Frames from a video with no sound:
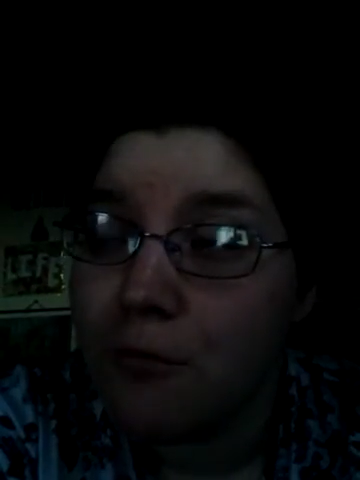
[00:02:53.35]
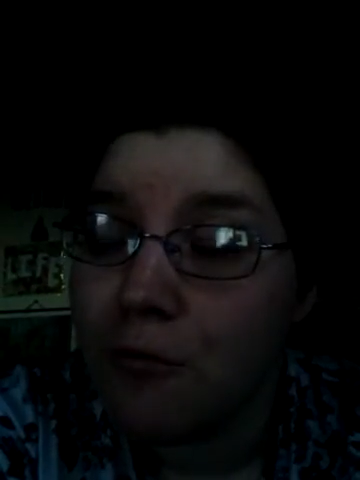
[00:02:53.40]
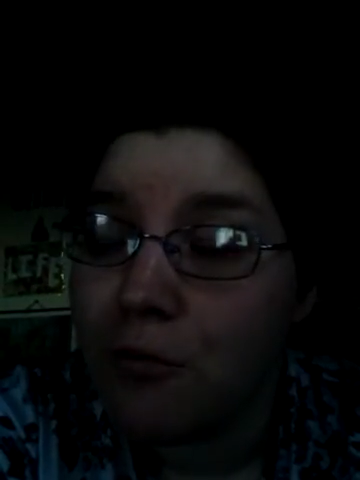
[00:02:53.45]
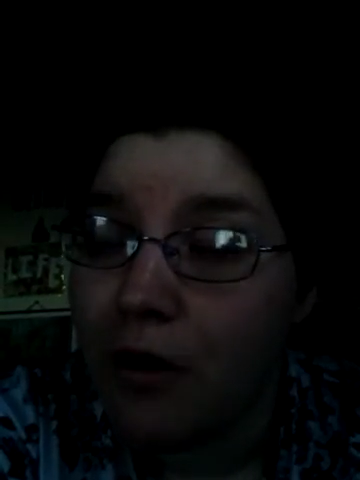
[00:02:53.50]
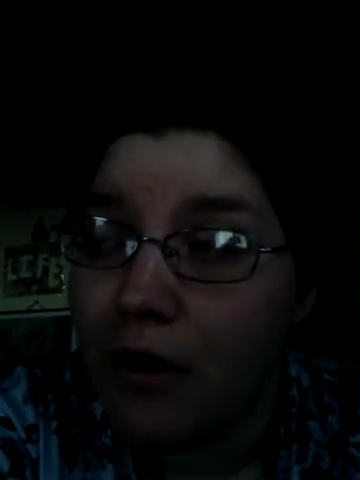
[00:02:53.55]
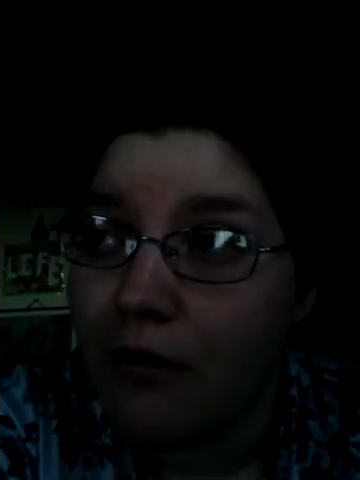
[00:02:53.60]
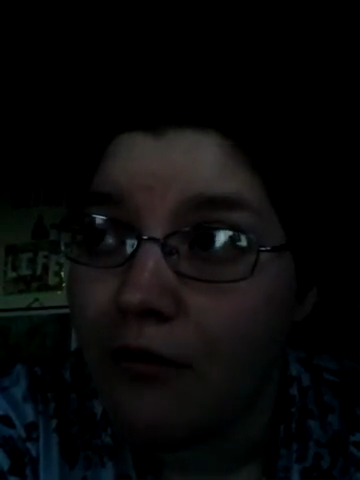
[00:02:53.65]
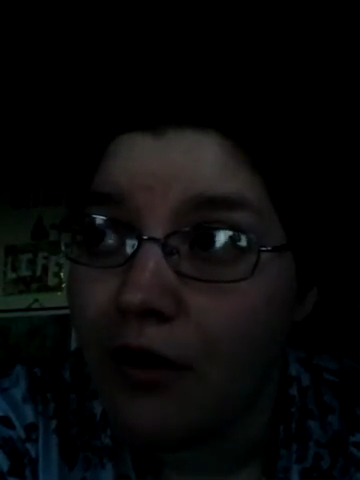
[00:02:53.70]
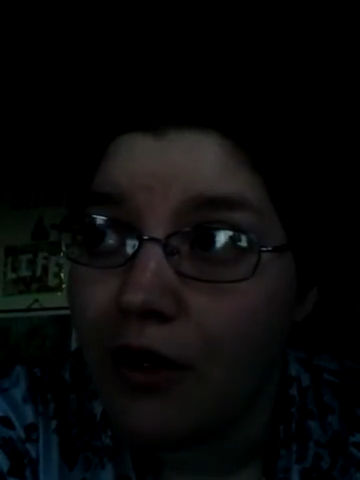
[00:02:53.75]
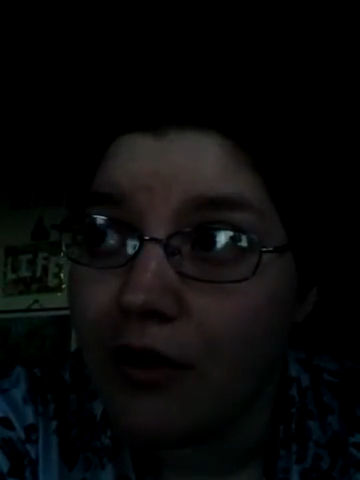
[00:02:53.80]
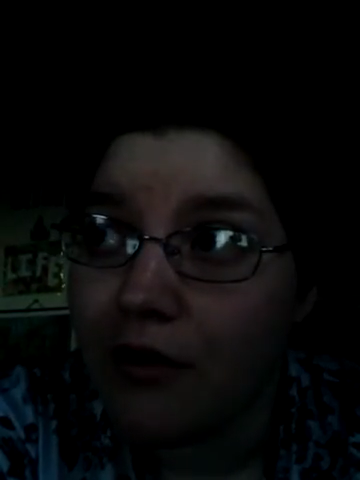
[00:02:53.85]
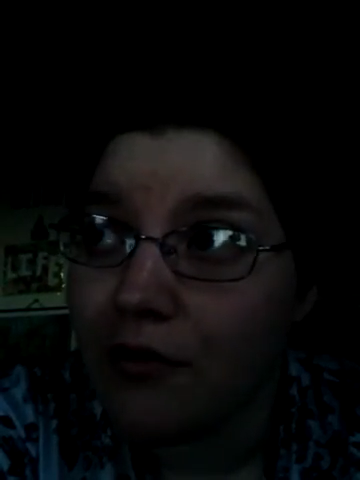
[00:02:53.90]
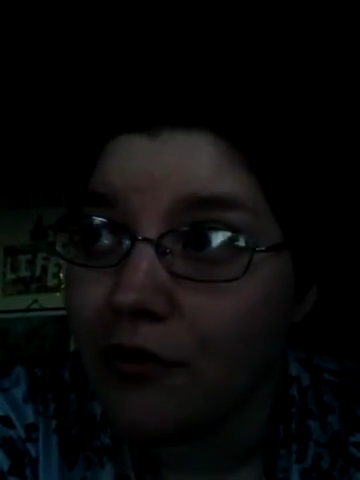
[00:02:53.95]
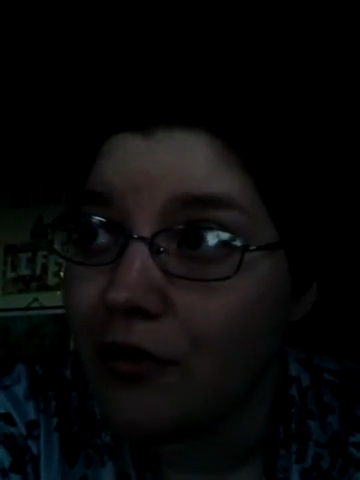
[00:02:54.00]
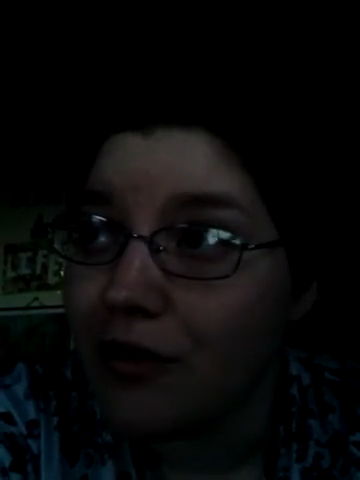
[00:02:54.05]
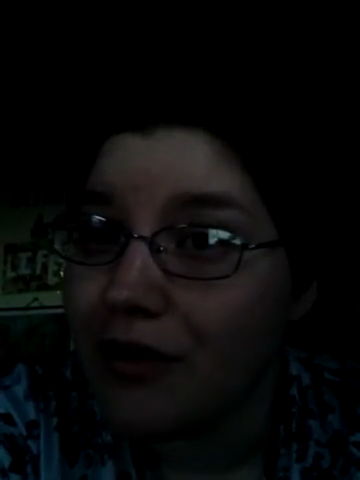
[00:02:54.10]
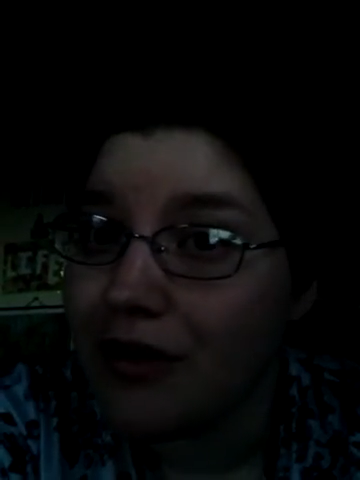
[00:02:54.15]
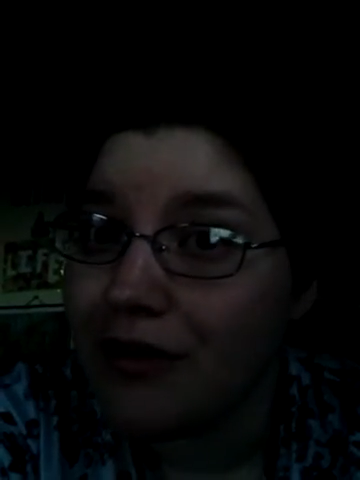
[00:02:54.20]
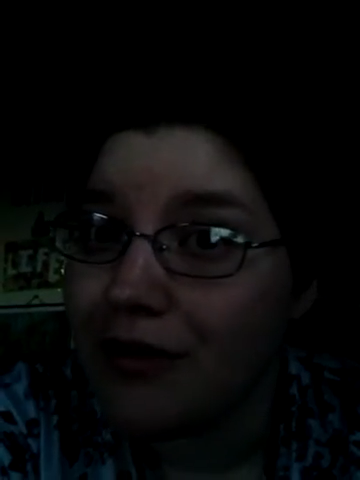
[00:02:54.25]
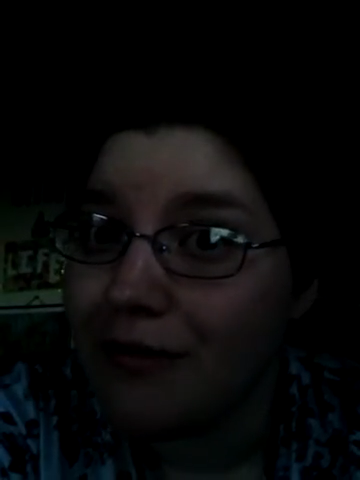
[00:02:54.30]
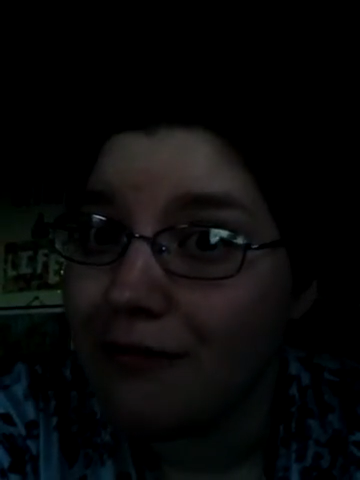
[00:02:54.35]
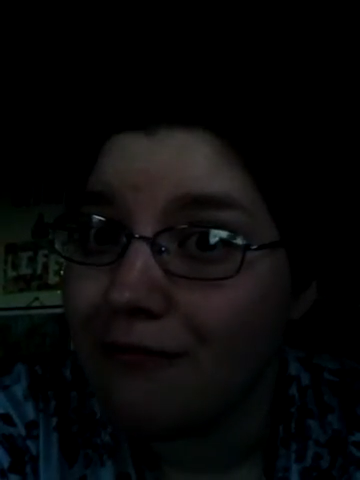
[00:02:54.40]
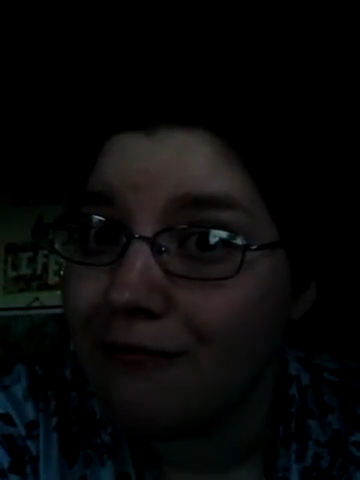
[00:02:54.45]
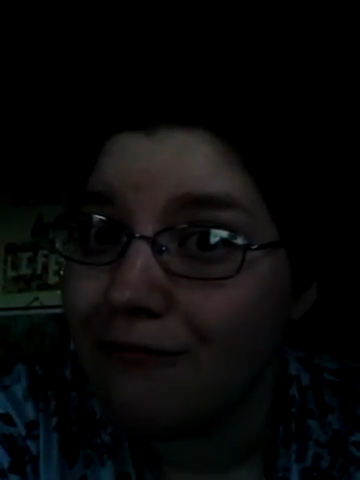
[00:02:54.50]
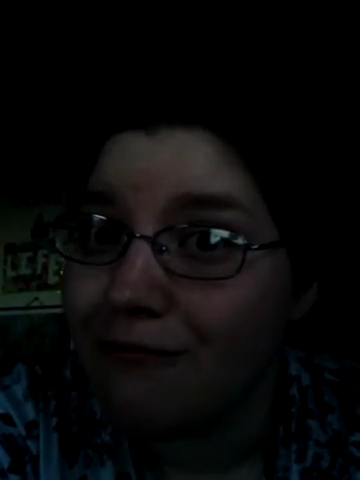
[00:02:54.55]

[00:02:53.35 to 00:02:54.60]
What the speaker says: 1,200,